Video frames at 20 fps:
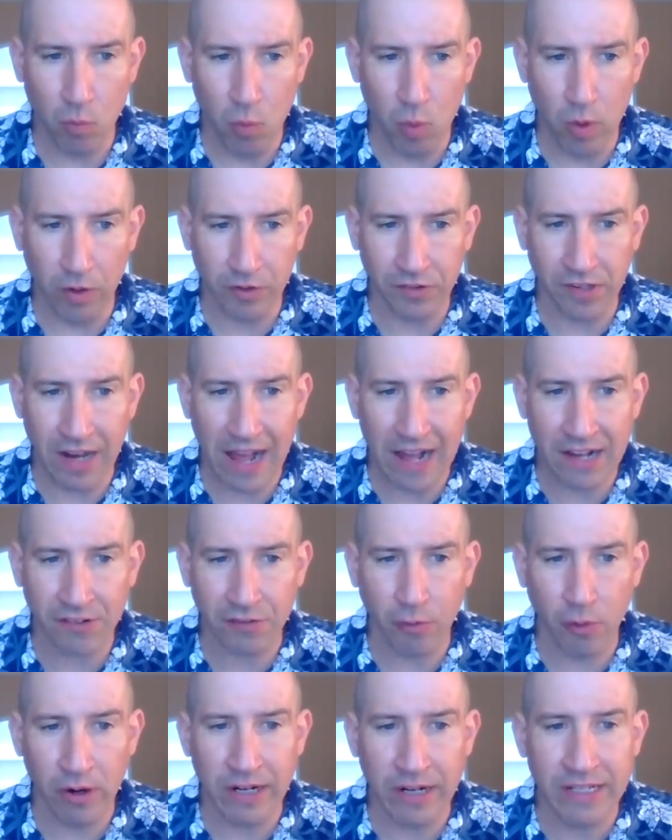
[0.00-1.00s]
Wilson
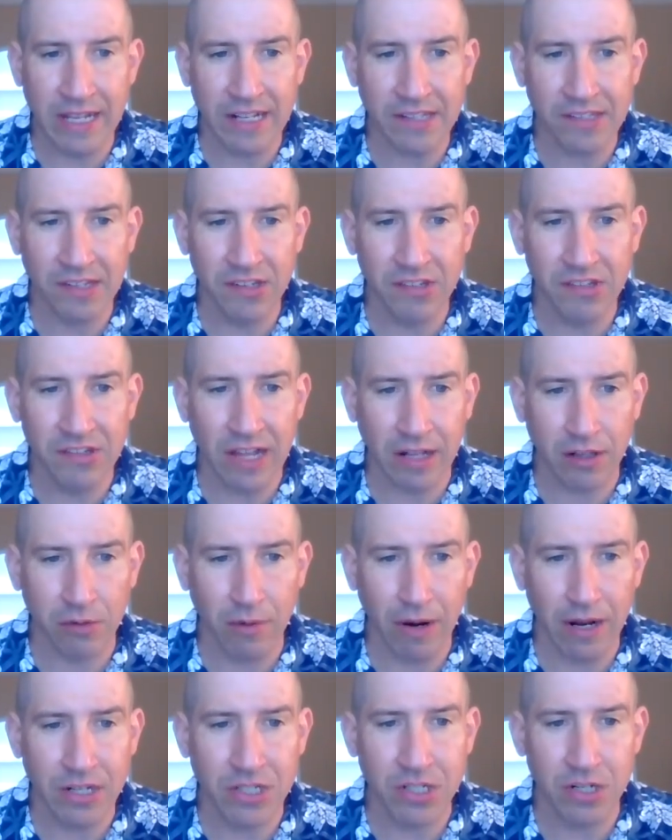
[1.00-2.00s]
asks for and gets his
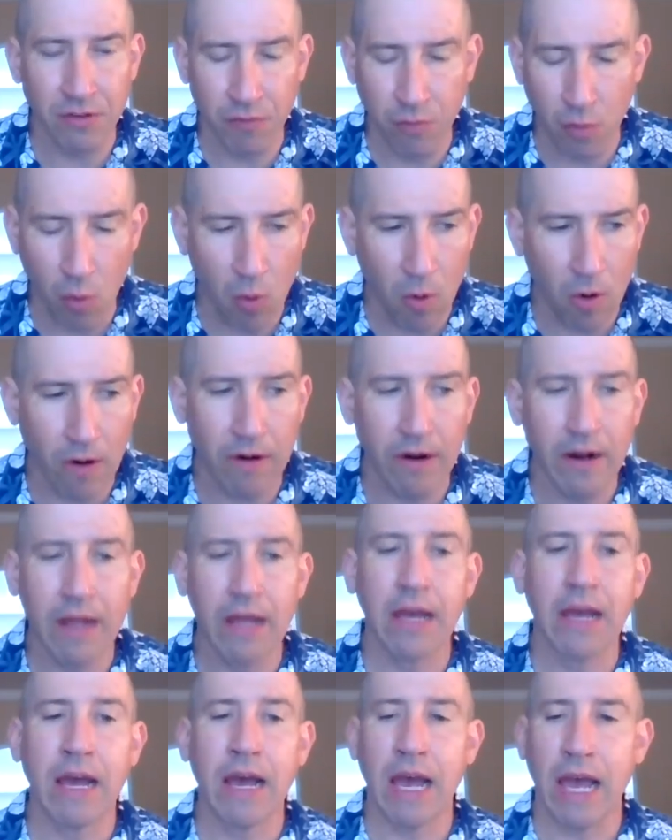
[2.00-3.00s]
declaration of war.
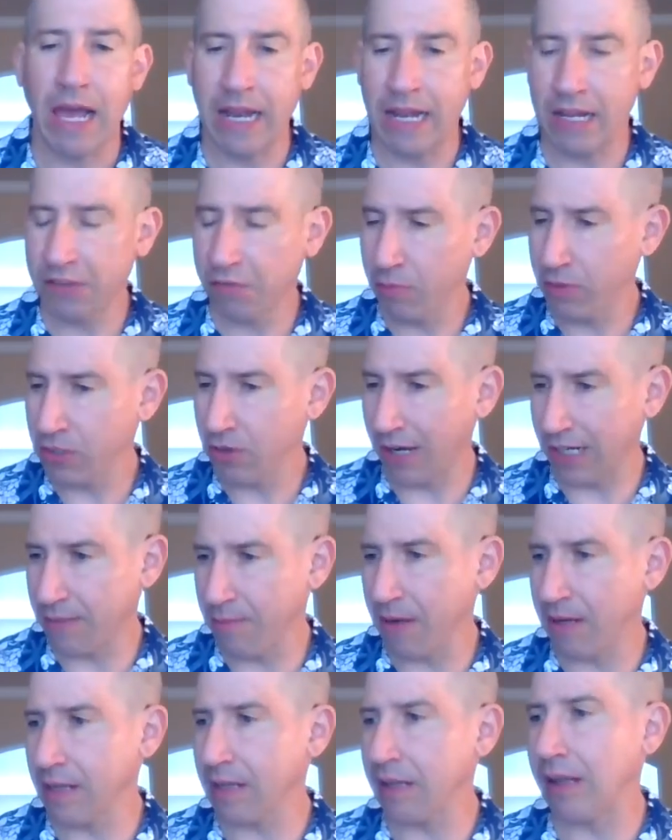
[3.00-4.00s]
And as we talked
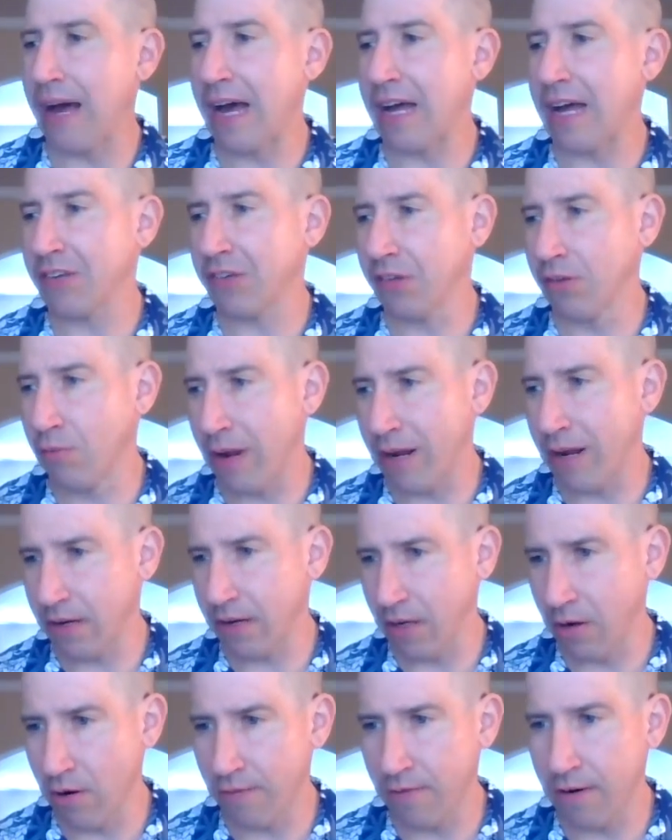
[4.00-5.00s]
about in class, the
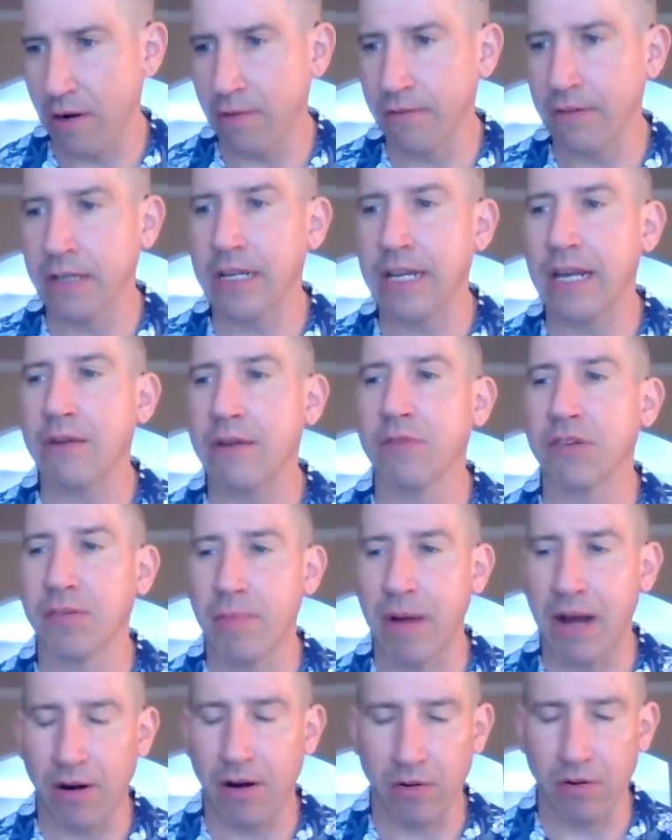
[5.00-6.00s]
rhetoric over and over again was
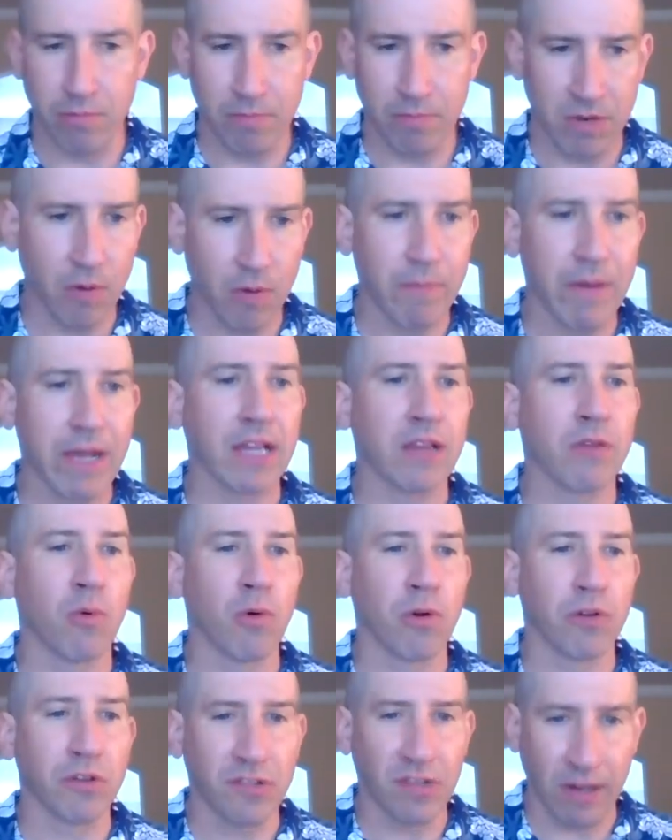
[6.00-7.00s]
about, making the
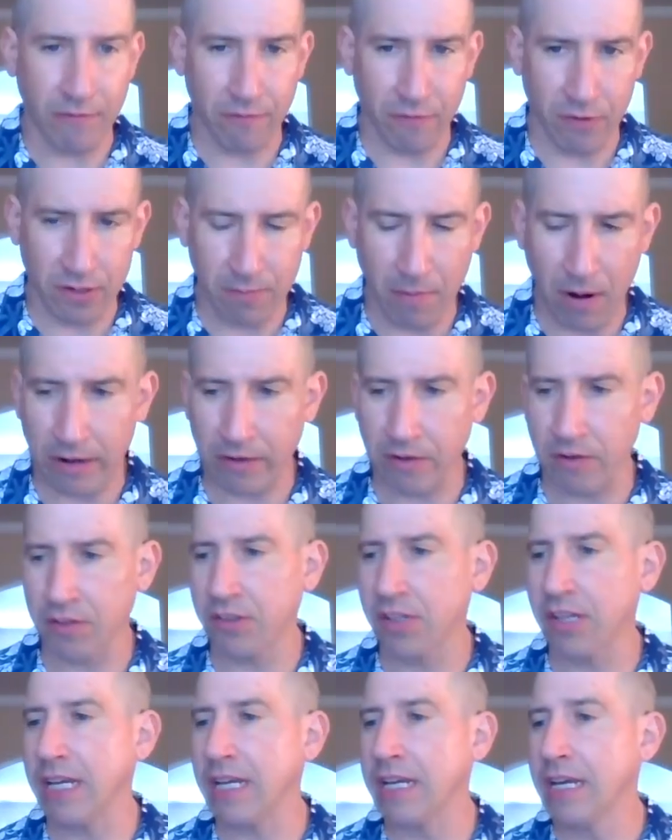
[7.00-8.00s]
world safe for
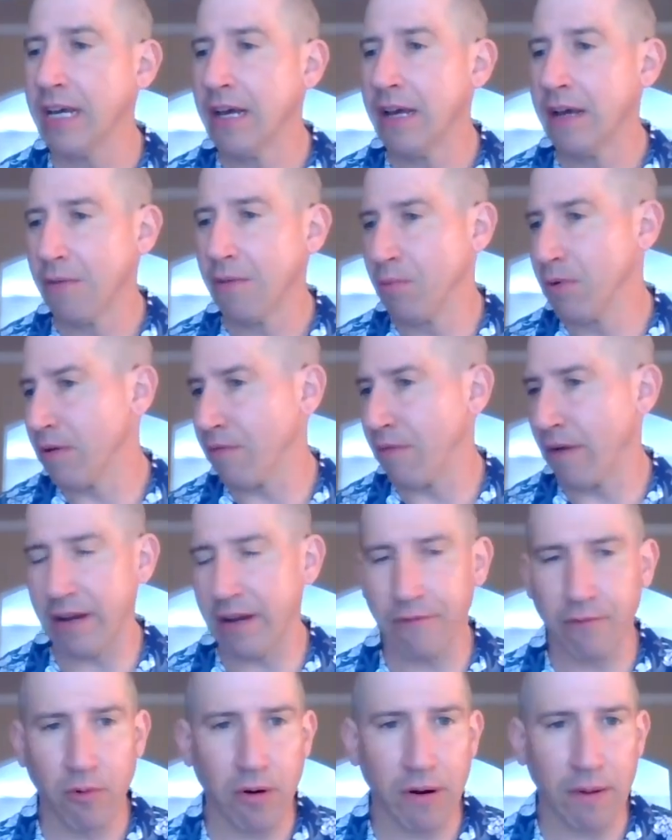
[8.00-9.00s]
democracy. We were
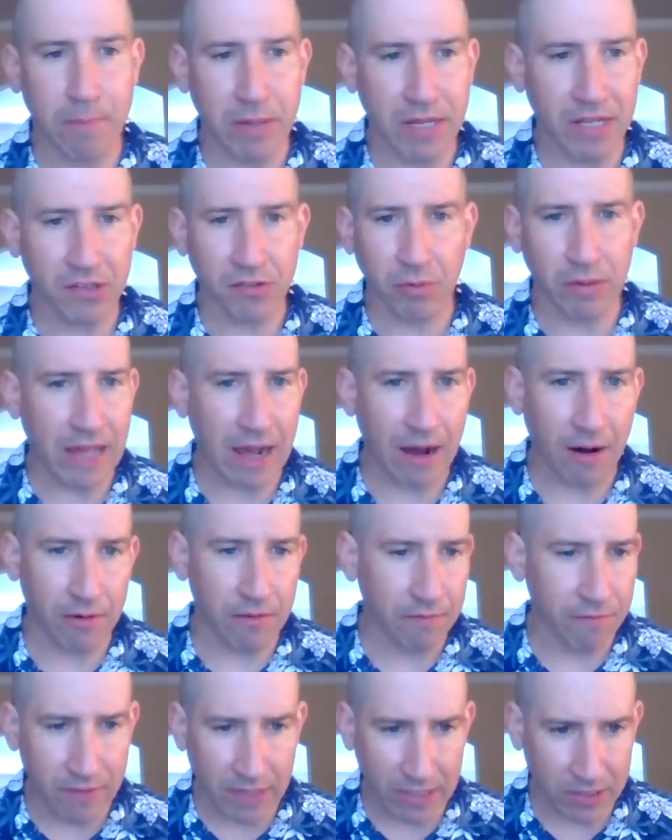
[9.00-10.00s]
fighting for a peace
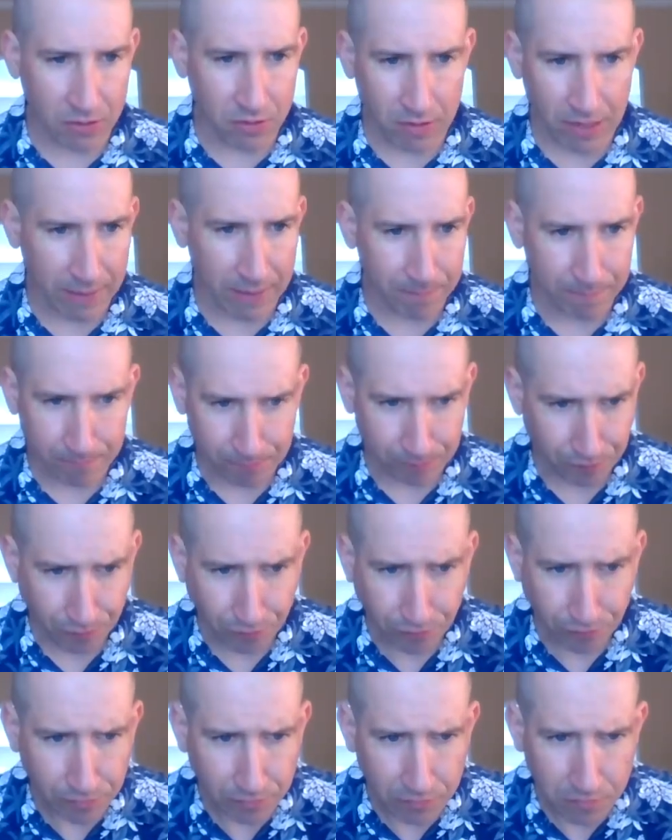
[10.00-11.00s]
without victory.
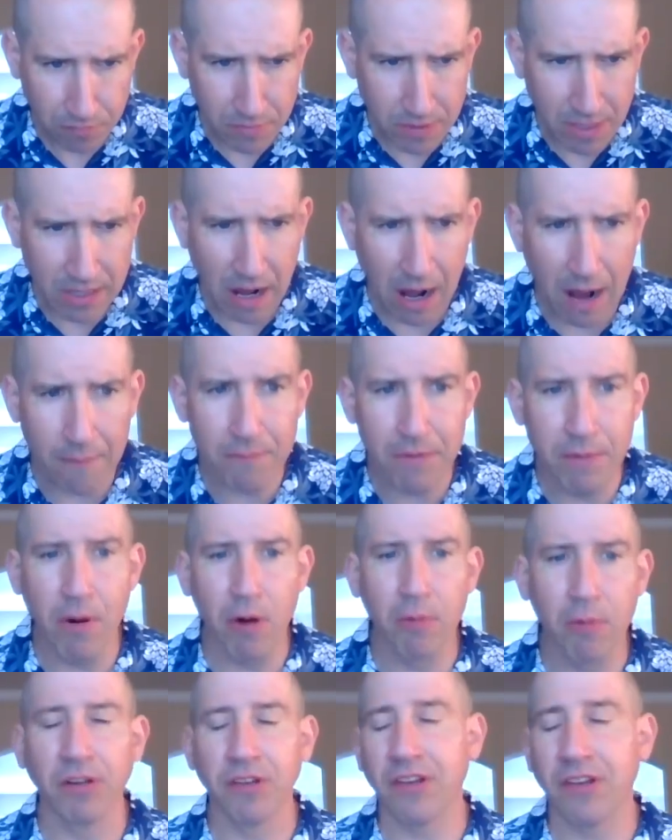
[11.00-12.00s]
The
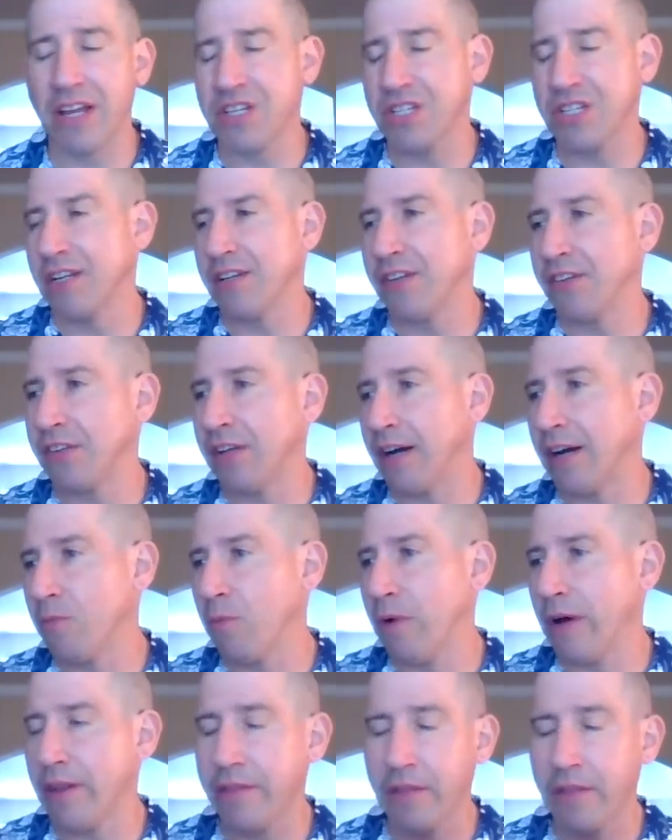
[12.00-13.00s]
mobilization is done
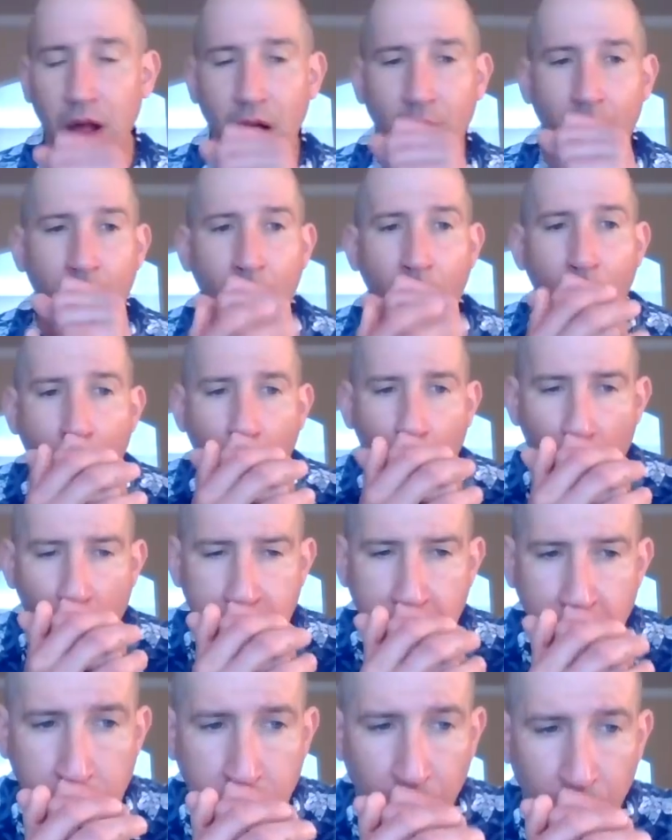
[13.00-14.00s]
with
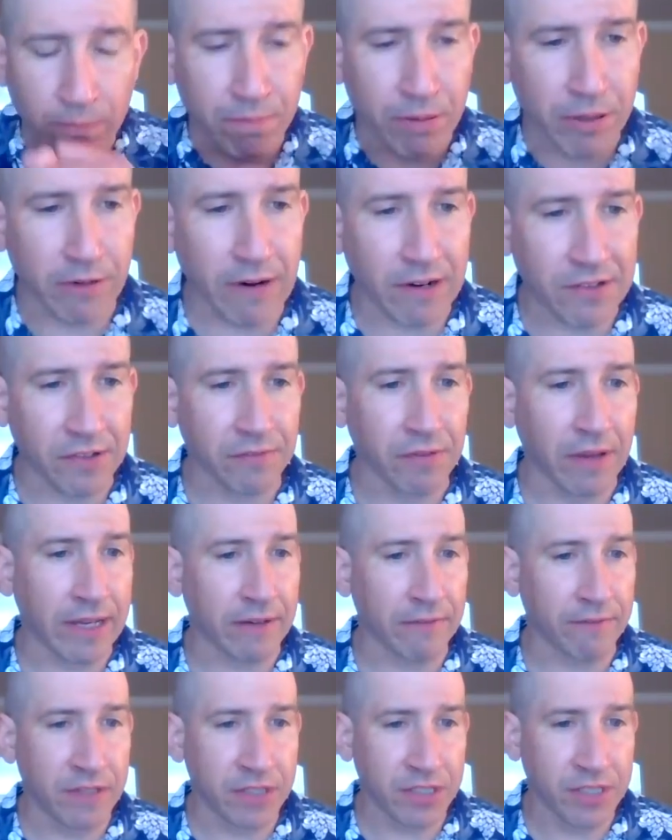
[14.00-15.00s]

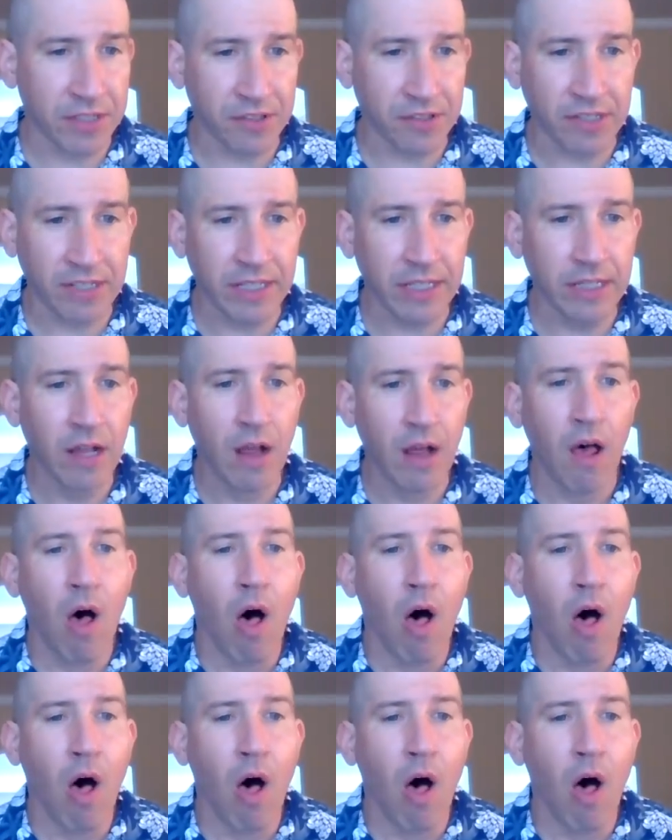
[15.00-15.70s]
progressive-like efficiency.